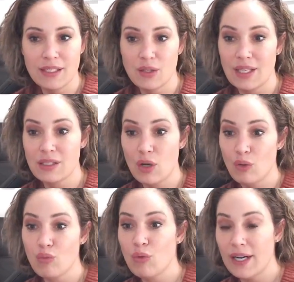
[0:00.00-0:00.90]
So that's
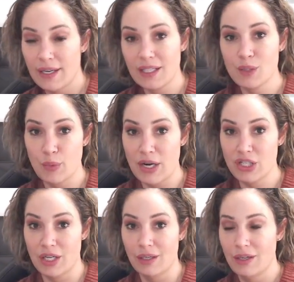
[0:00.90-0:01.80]
called written
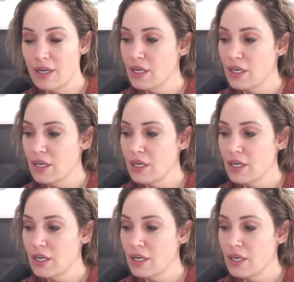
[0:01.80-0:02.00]
expression.